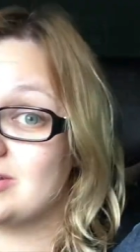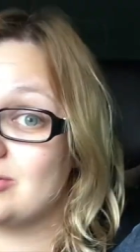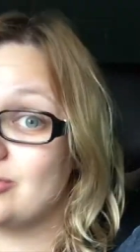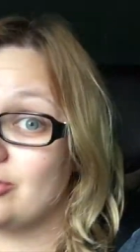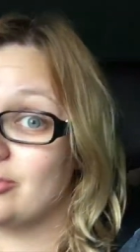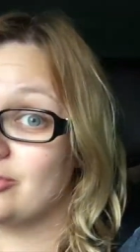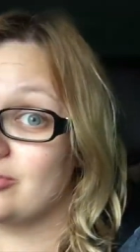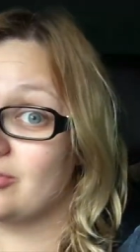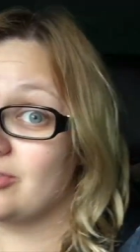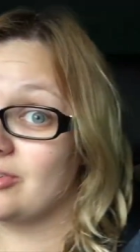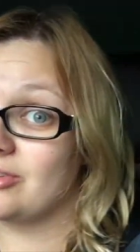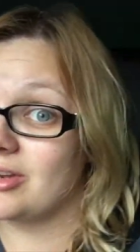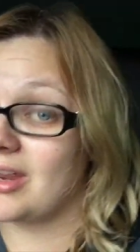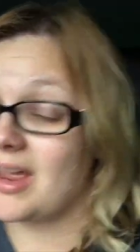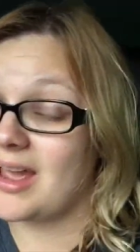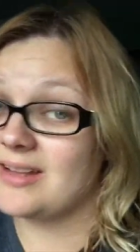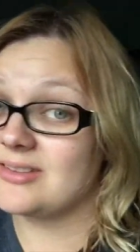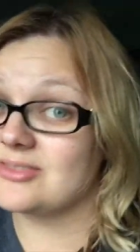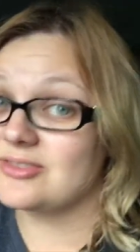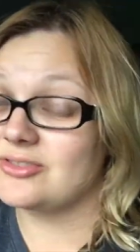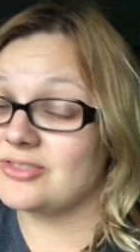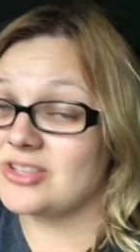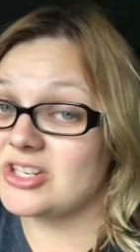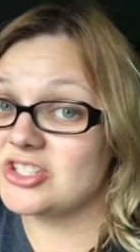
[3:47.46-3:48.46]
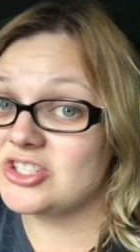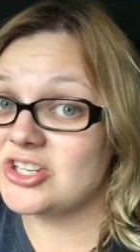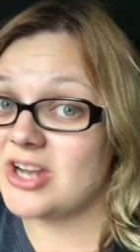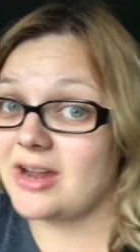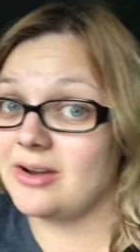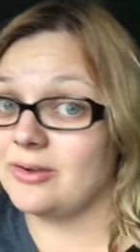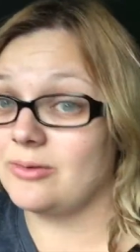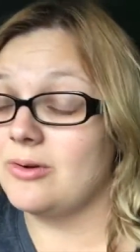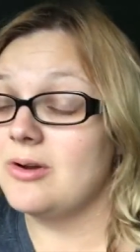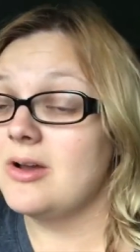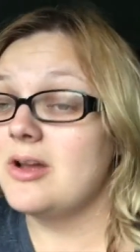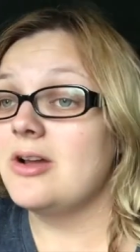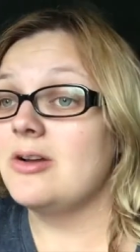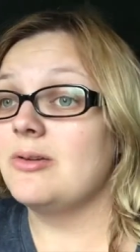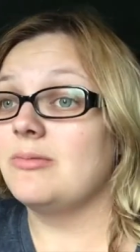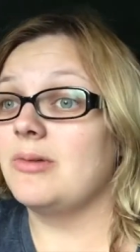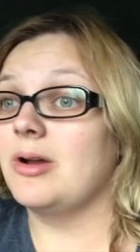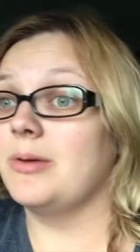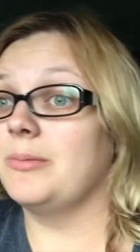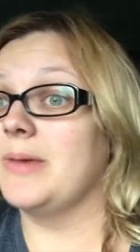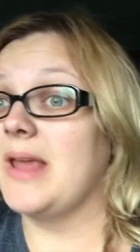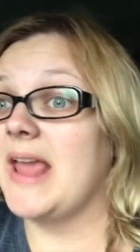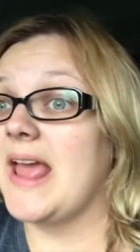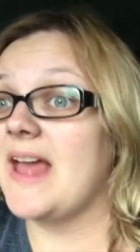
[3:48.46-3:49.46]
soon, guys, on this channel
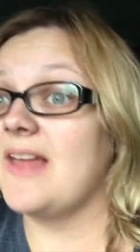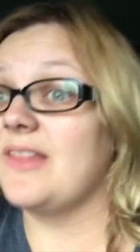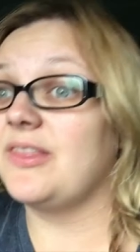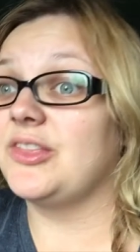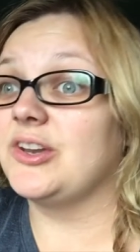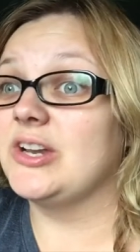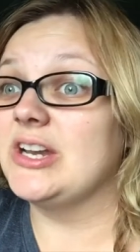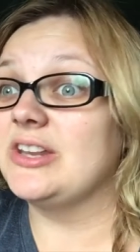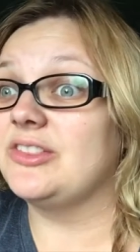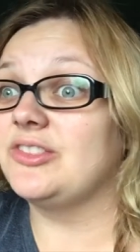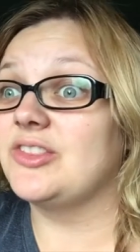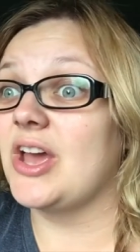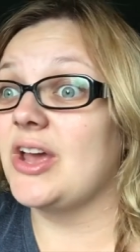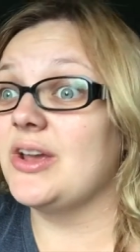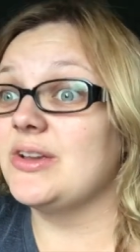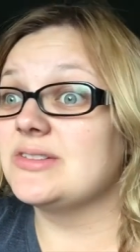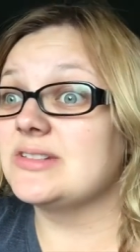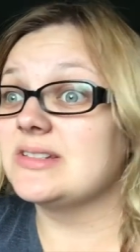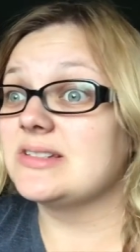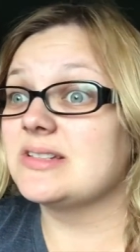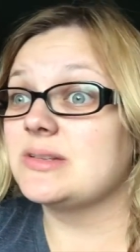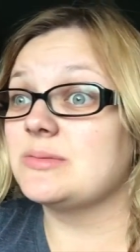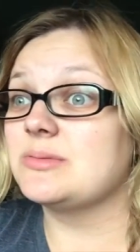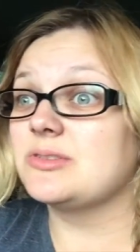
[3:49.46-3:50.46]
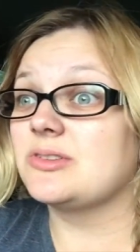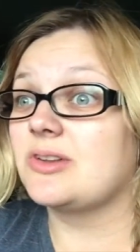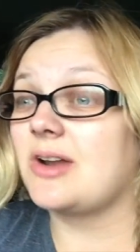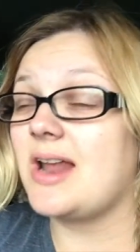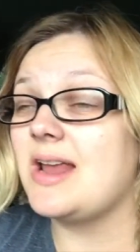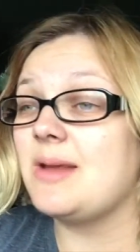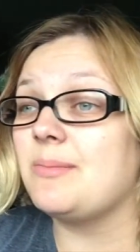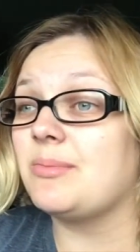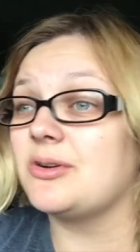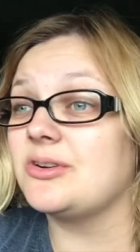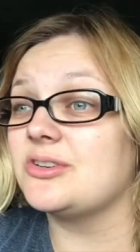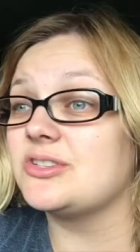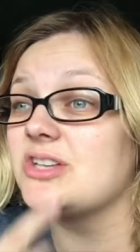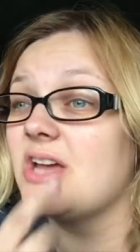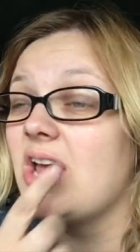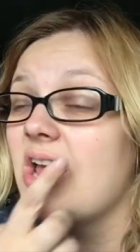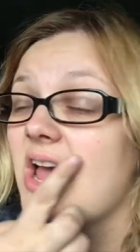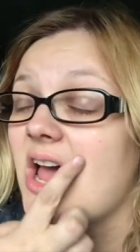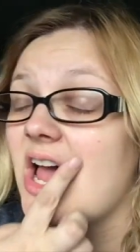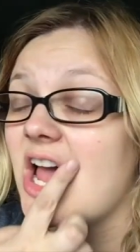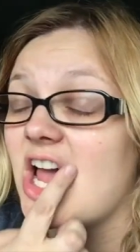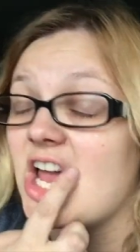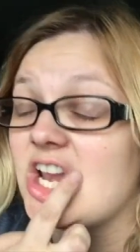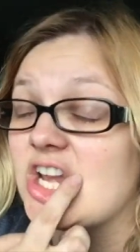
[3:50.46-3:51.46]
when we hit 3,000 subscribers.
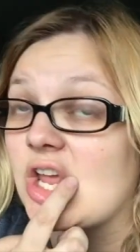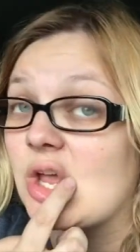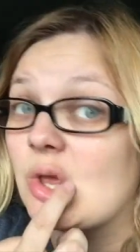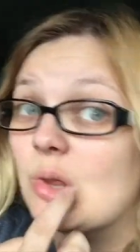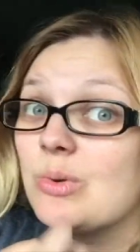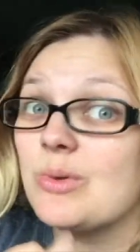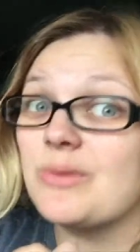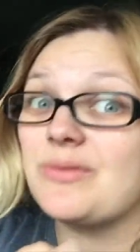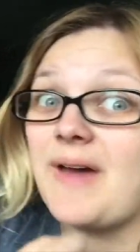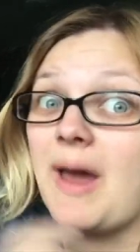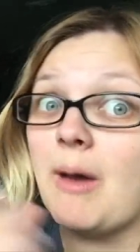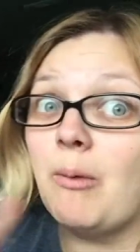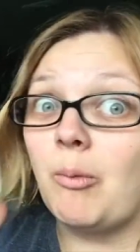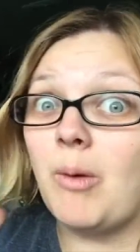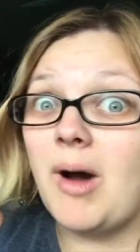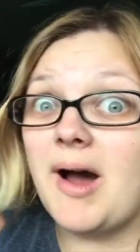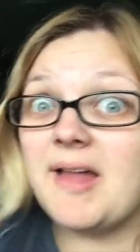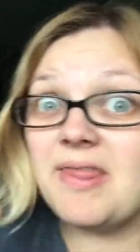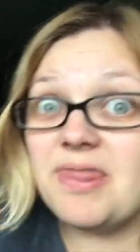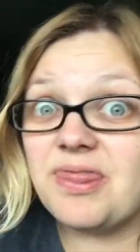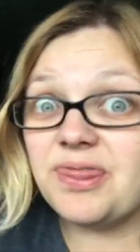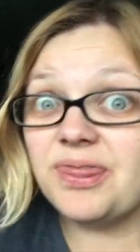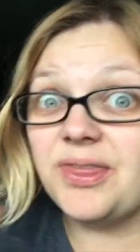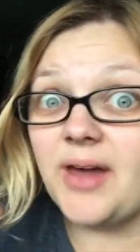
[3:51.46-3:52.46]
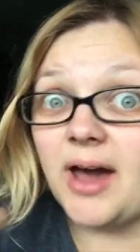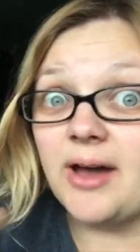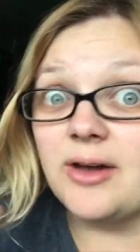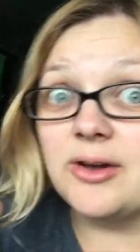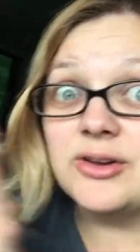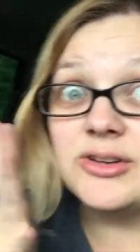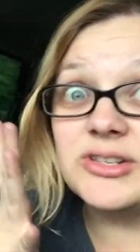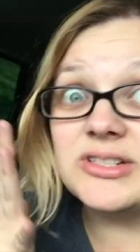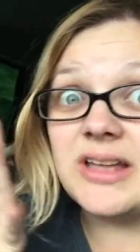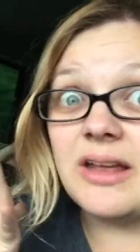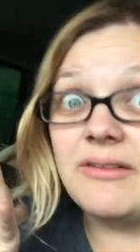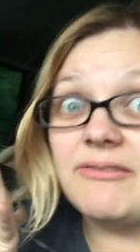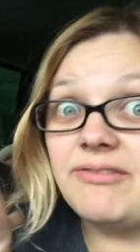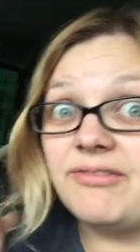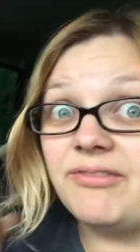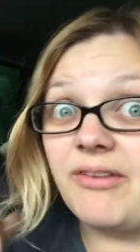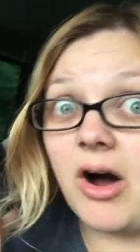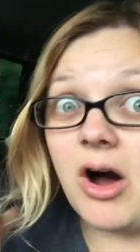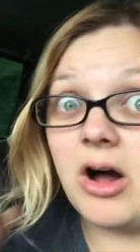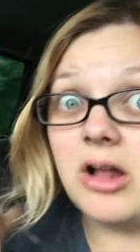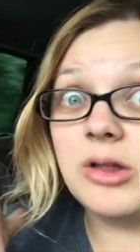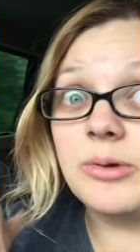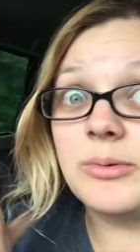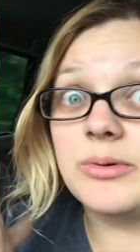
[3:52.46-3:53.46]
And now that we've hit 1,000
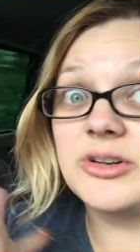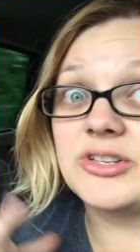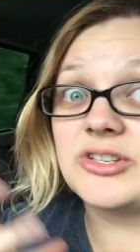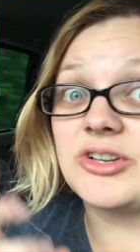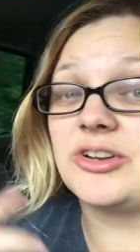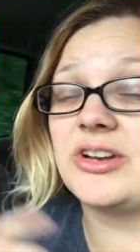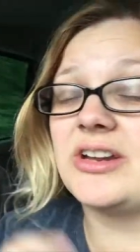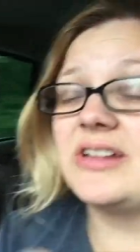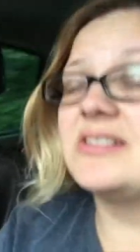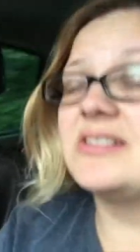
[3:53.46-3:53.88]
followers on